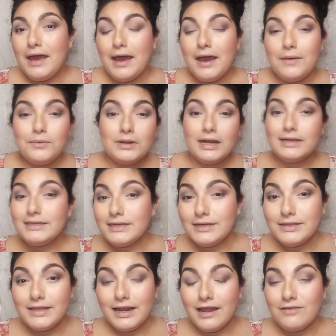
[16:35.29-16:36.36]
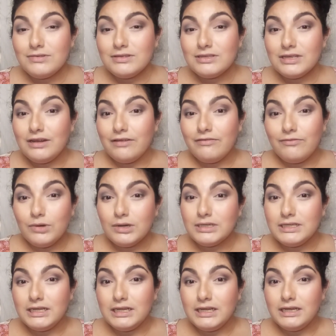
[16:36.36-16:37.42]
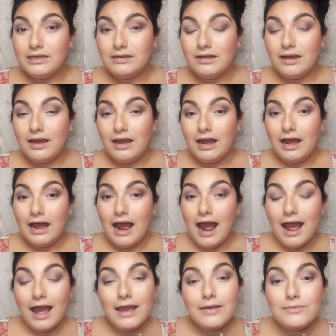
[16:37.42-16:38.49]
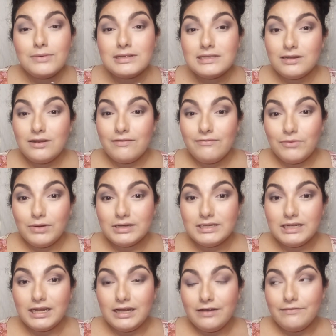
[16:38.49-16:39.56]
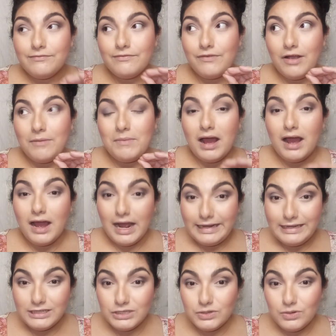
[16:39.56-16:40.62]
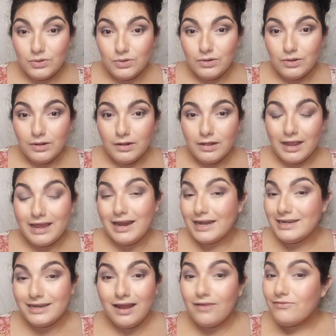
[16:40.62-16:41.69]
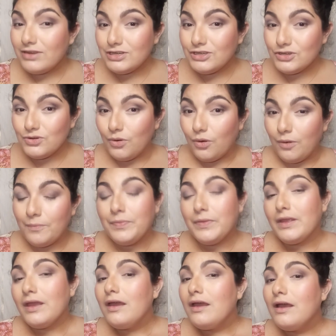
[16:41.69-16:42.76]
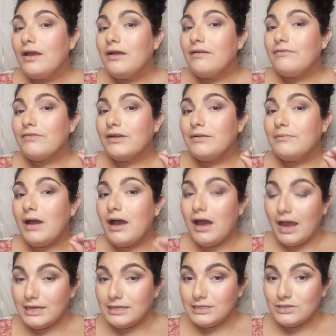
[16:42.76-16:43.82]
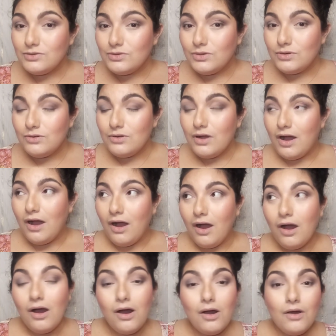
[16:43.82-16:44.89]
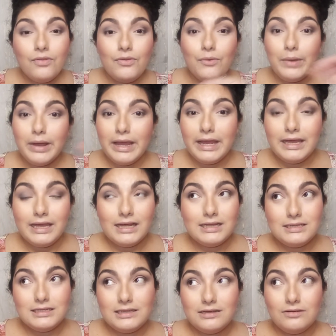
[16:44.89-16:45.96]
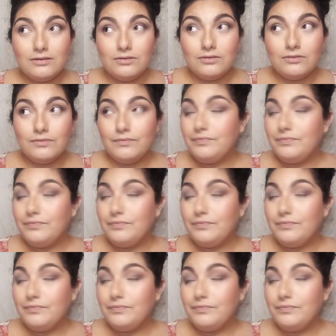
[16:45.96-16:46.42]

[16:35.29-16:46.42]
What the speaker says: When I tell you that I was in a 14, I was in a 14 from high school, and I did not finish school. From high school all the way until,